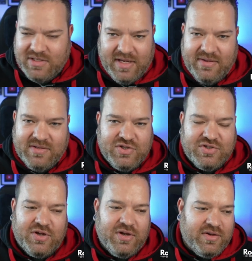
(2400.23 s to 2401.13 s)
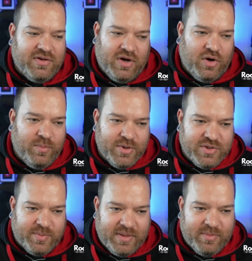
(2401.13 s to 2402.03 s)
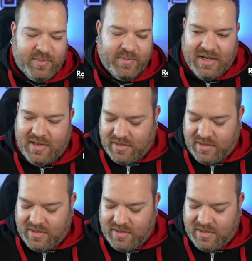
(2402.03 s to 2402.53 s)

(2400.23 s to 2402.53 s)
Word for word: There's just a whole bunch of people, but